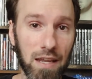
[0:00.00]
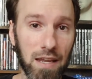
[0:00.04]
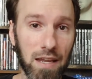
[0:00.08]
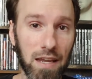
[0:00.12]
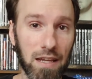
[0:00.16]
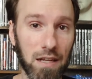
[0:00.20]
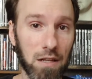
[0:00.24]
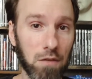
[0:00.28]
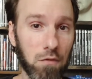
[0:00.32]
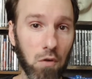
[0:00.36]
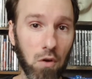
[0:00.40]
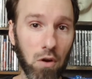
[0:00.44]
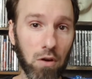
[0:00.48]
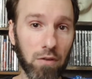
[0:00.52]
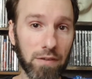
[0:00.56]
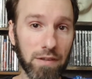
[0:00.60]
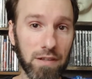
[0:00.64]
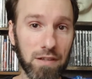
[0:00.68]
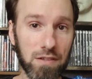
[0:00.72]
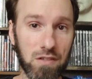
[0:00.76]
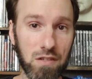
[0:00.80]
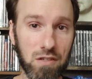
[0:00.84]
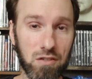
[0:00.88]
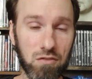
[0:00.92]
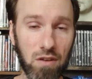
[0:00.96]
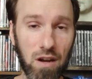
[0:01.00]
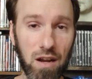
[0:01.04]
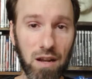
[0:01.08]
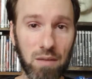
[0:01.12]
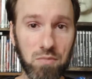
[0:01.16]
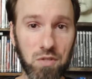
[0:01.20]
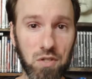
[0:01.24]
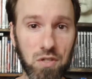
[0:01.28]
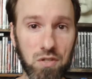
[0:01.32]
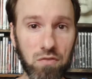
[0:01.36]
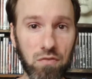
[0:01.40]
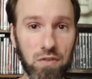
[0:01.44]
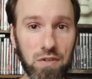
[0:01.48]
And if you already are subscribed,
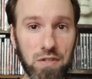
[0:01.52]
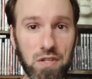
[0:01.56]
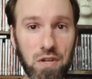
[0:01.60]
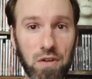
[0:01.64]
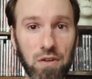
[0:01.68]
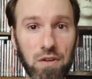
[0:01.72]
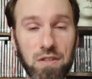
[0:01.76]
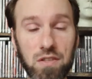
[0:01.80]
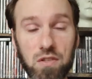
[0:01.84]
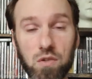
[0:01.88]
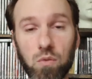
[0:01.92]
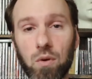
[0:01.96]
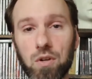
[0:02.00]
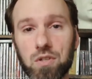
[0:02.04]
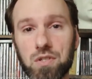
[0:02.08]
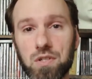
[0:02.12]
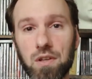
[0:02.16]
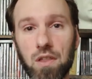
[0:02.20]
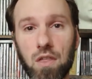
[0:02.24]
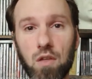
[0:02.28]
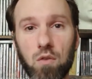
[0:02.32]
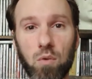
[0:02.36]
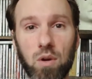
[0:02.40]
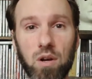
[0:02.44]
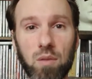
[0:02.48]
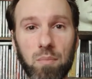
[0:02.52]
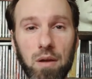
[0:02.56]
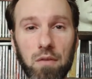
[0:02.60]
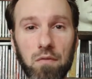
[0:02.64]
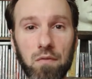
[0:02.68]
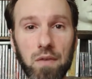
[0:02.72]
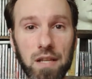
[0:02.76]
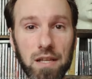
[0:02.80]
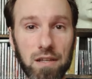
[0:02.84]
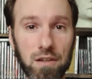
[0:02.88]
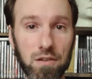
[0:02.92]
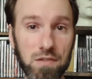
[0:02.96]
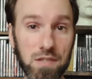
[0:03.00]
just for returning to watch another one of my
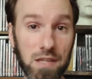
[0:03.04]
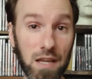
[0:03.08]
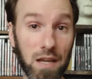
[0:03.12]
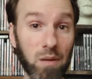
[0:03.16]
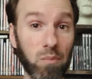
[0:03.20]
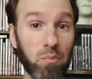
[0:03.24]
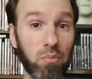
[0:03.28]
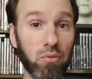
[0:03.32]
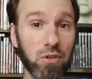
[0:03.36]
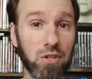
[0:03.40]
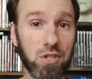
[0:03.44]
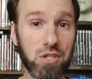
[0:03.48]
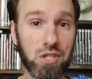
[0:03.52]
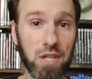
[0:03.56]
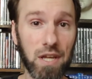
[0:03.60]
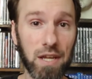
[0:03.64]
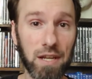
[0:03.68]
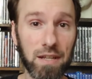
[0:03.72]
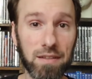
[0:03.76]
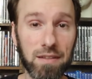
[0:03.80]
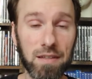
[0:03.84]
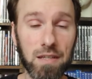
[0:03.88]
videos, I appreciate it.